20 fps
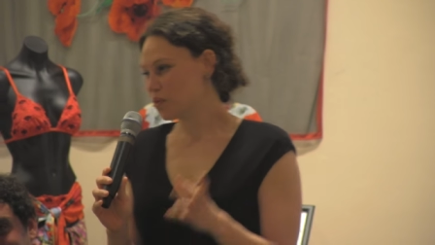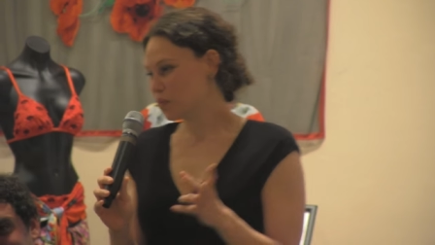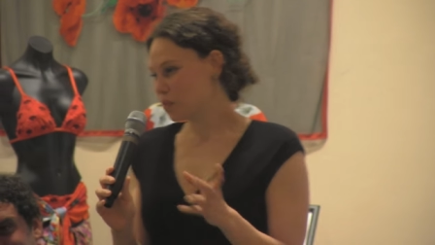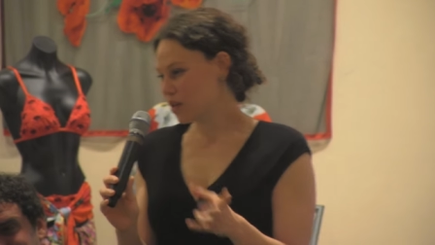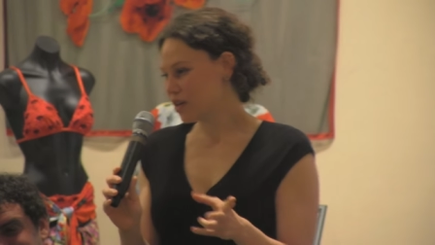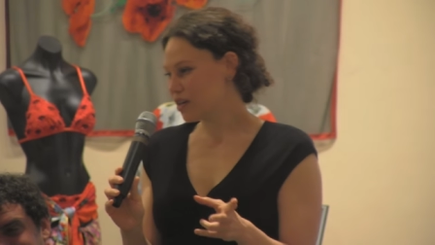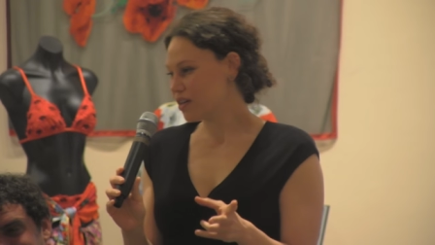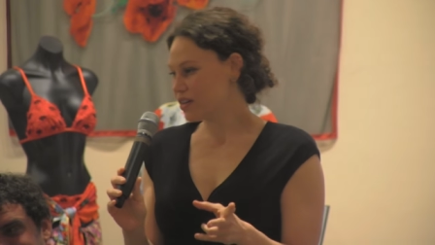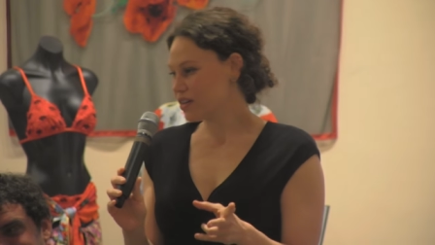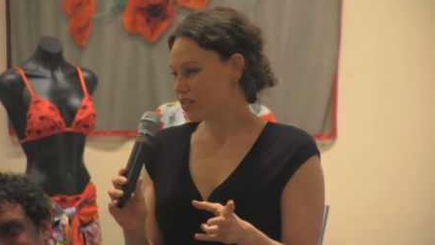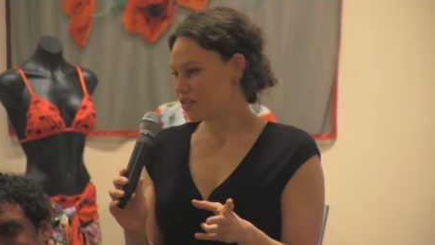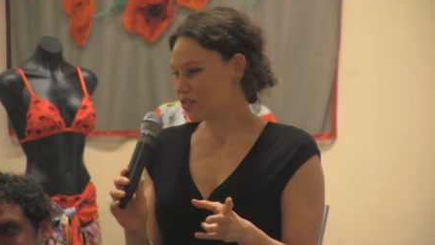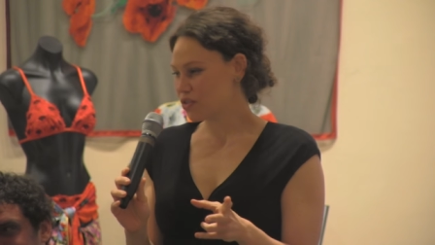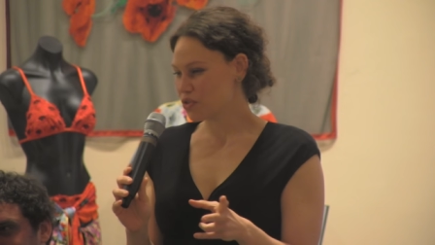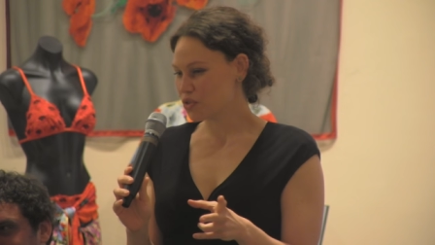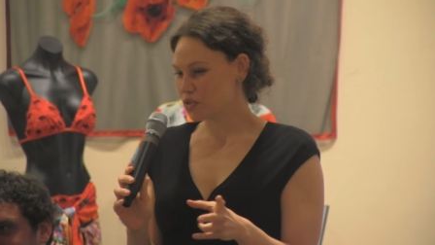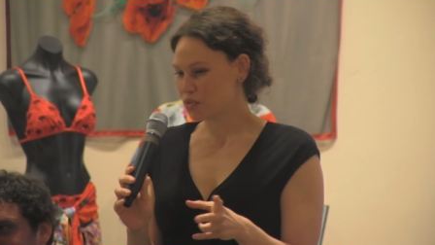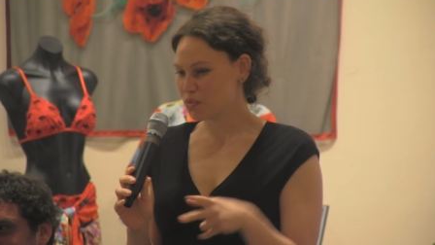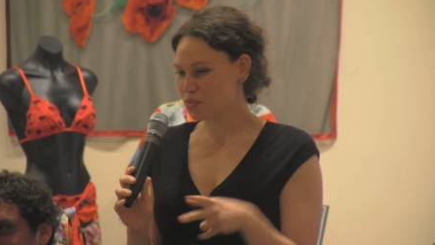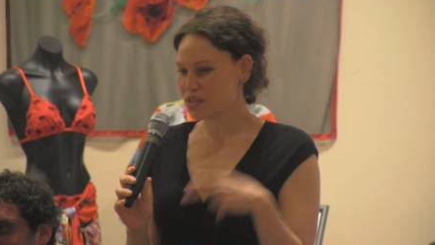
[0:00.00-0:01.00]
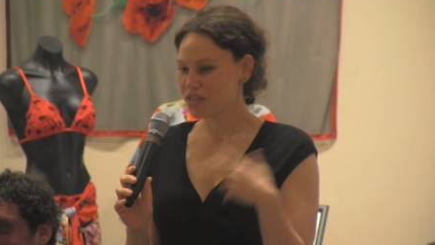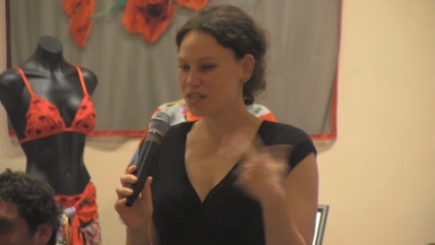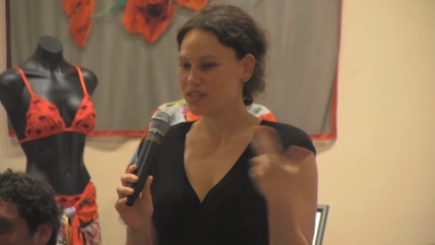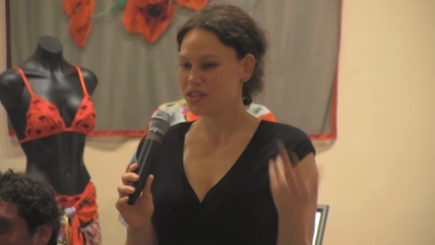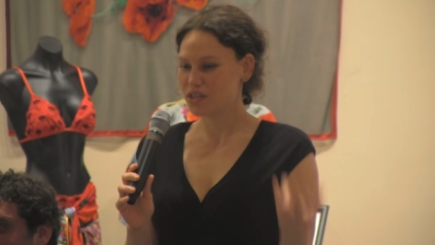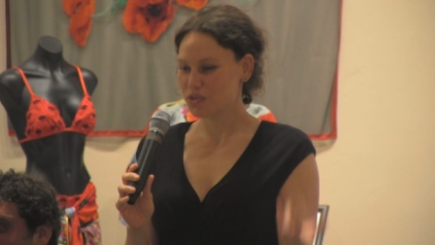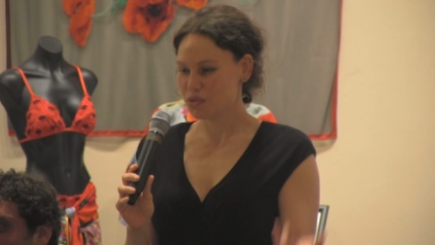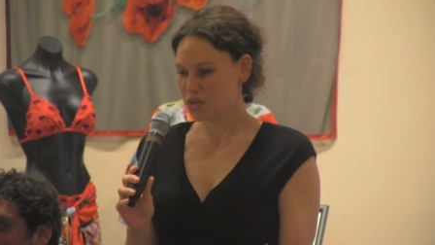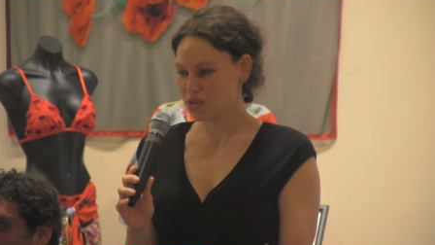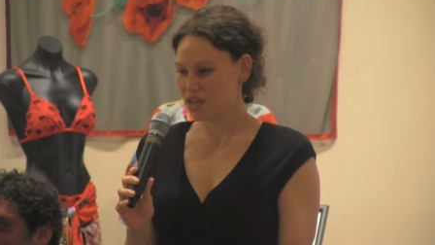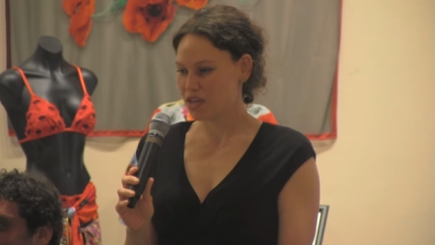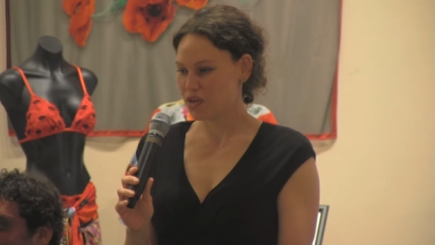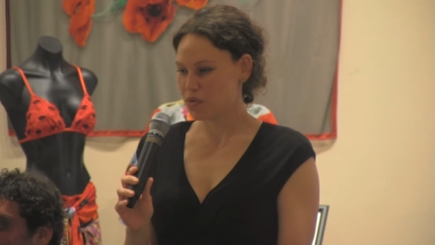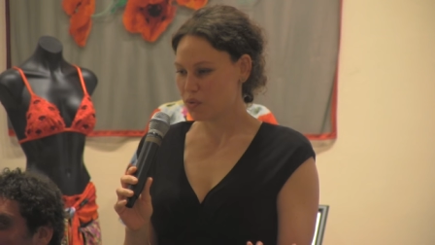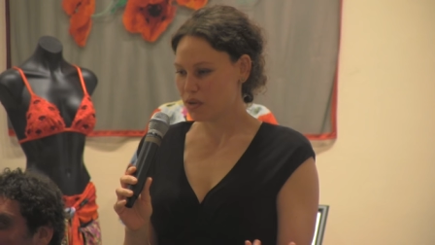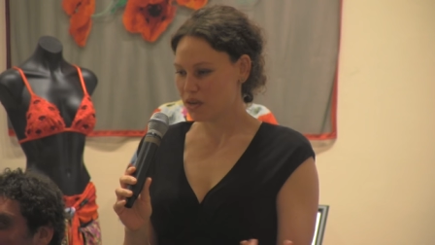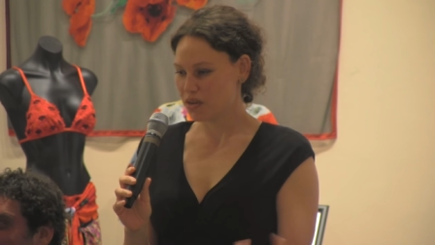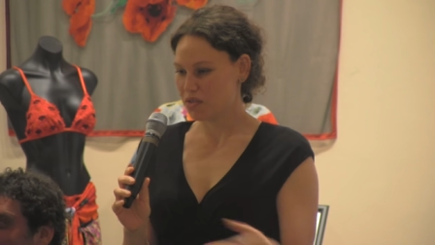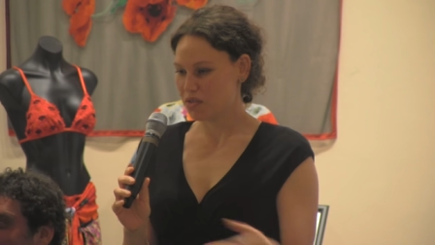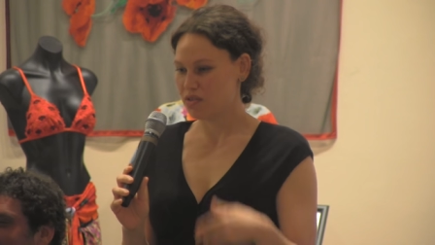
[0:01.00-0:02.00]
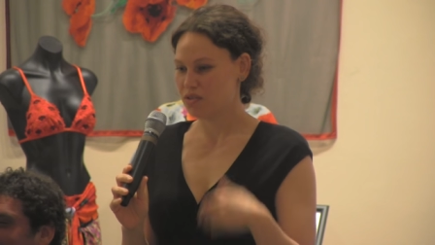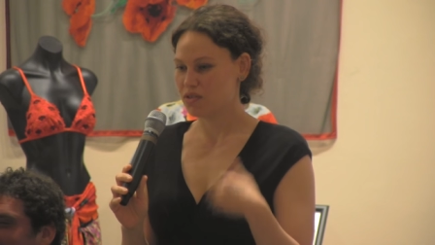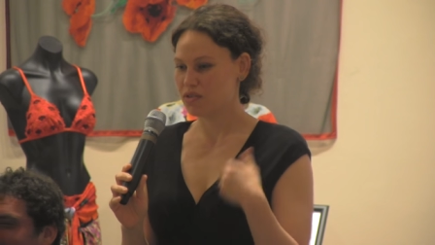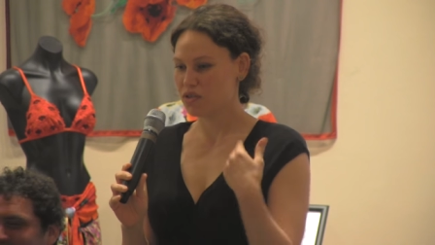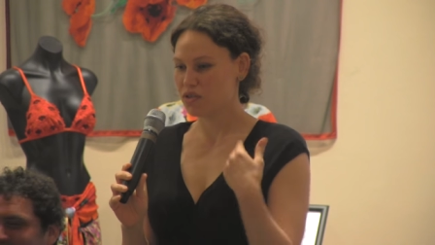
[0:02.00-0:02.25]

One, there's a risk that you take when